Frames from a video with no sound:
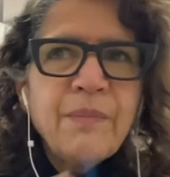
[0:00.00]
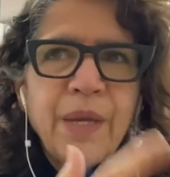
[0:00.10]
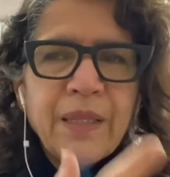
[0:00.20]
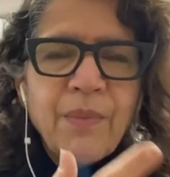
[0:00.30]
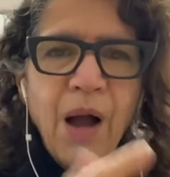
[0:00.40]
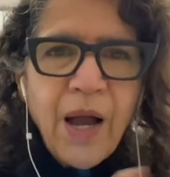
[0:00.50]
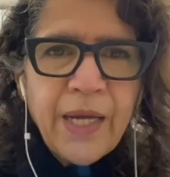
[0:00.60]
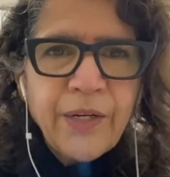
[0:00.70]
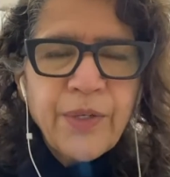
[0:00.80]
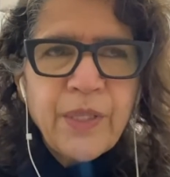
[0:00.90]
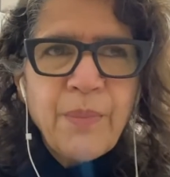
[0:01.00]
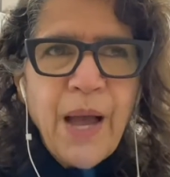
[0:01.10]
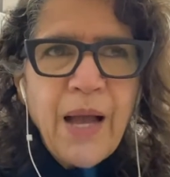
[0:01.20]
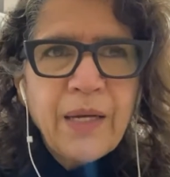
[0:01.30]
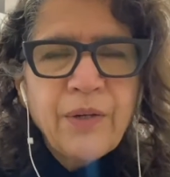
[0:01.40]
make them higher in the
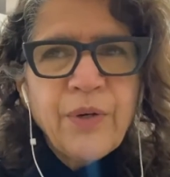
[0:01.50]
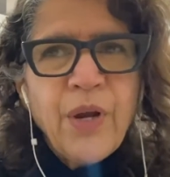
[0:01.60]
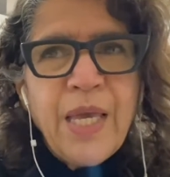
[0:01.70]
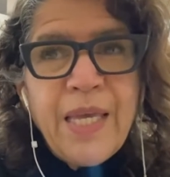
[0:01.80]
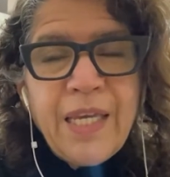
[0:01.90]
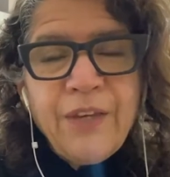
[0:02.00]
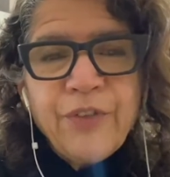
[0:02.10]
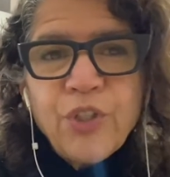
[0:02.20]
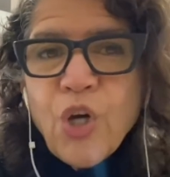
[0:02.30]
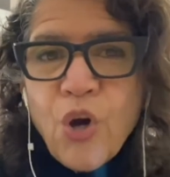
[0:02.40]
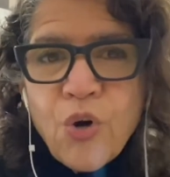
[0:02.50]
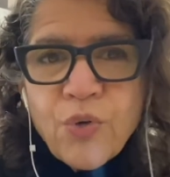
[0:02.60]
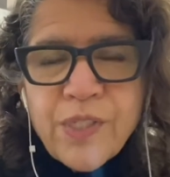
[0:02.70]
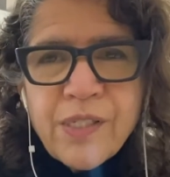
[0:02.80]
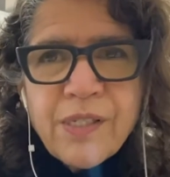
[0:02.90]
back, or even
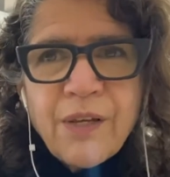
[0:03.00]
coats.